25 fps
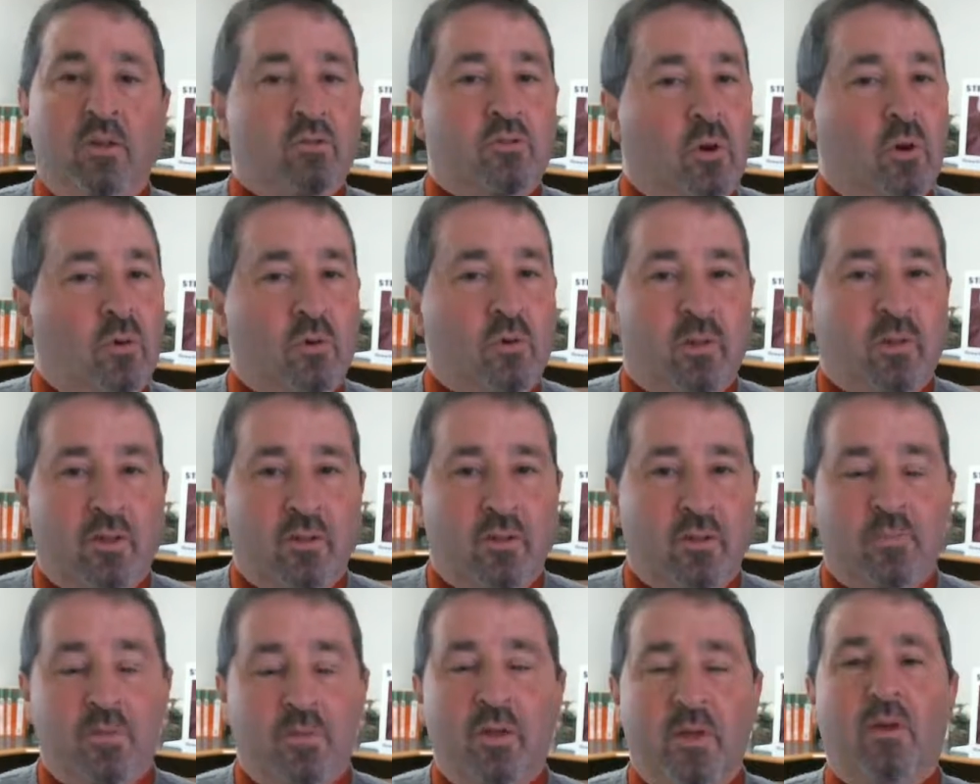Don't
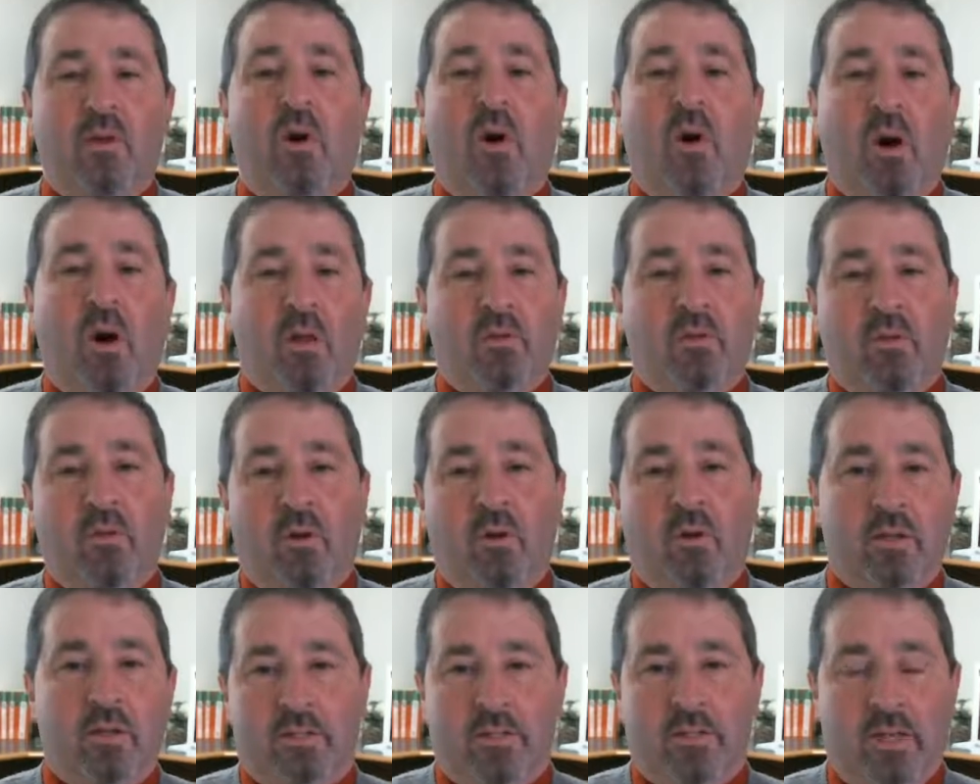give me all
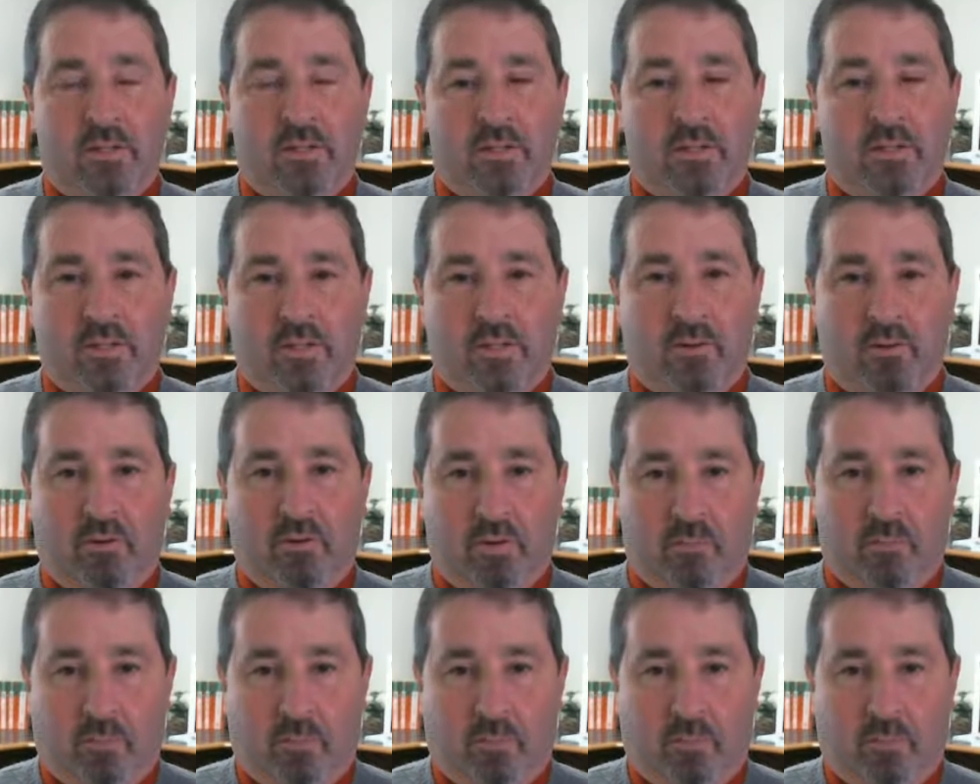laws necessary